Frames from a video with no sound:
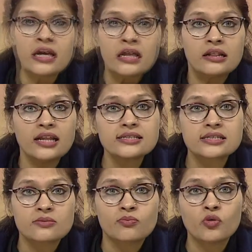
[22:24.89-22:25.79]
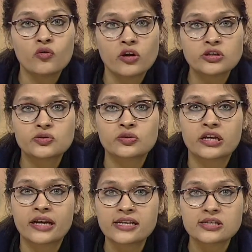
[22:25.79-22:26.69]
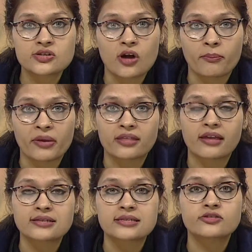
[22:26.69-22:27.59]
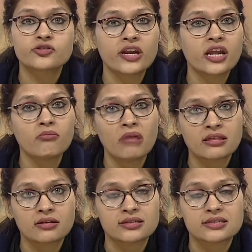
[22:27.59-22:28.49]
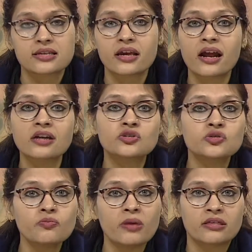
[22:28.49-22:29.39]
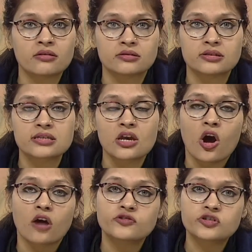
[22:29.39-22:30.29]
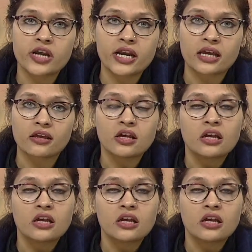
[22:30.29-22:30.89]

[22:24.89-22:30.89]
Let's move on to the next topic, that's the training methods. There are two methods of training.